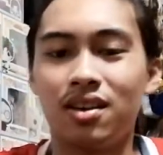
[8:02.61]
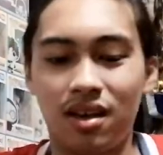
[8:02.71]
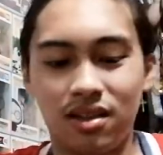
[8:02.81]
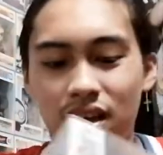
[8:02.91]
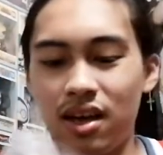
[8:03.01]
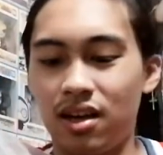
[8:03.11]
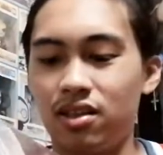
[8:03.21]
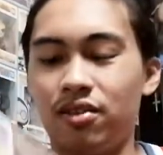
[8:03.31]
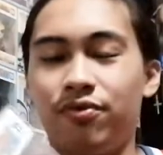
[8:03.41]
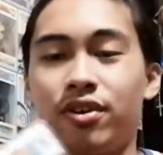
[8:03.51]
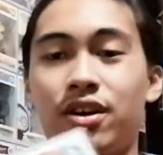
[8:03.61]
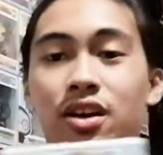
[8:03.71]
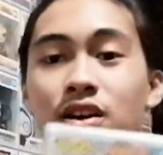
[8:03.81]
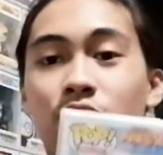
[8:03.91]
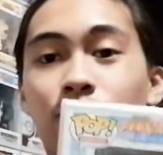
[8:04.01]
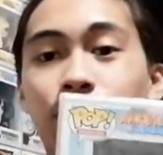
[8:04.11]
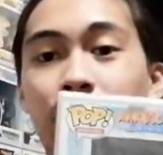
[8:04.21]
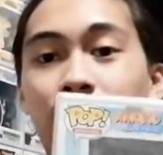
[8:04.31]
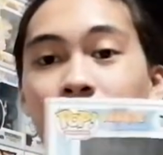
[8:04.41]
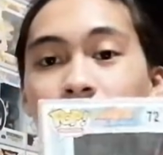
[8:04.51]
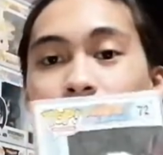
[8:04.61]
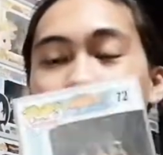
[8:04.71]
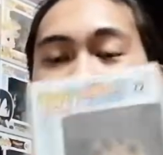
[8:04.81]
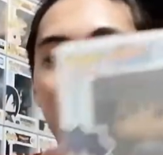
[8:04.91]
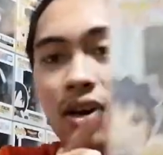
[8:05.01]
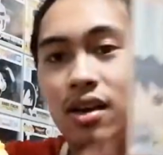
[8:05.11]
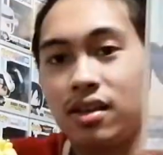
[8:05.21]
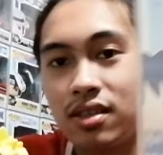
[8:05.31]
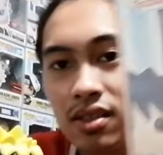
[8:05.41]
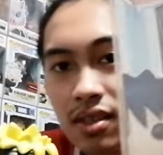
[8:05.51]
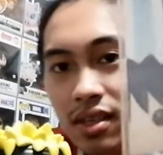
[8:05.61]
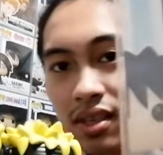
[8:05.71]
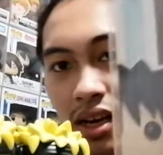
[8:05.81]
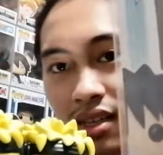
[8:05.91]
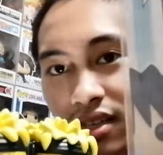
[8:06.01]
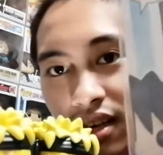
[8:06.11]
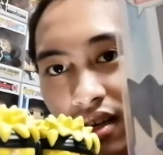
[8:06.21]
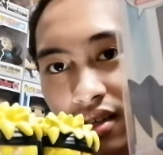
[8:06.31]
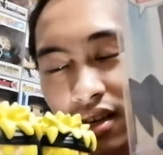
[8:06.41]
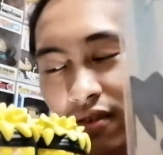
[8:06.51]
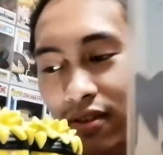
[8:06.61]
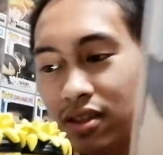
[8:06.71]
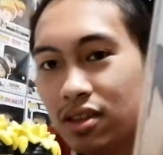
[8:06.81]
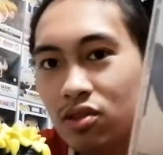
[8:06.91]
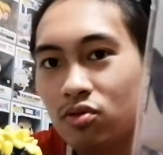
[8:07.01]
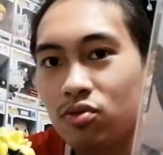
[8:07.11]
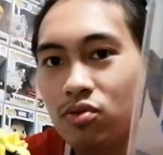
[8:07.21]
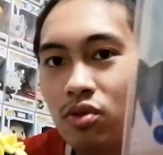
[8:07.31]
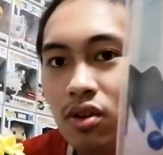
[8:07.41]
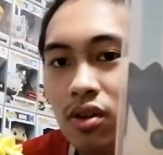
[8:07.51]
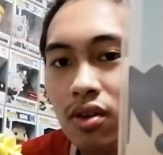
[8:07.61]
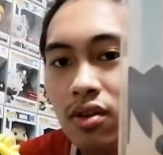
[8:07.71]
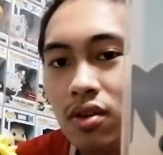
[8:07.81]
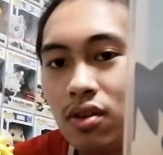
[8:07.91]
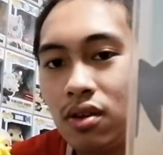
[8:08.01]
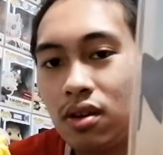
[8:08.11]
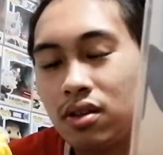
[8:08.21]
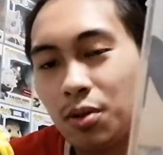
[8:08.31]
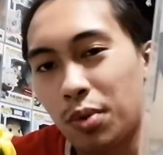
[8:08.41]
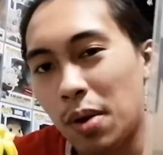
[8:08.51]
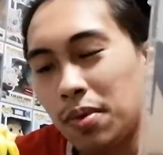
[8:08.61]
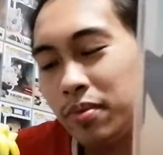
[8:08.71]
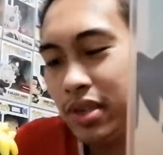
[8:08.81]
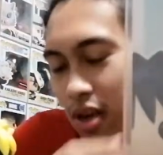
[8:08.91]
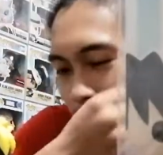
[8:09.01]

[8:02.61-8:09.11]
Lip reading: And then if you're gonna compare it with the Sasuke 72, the problem is I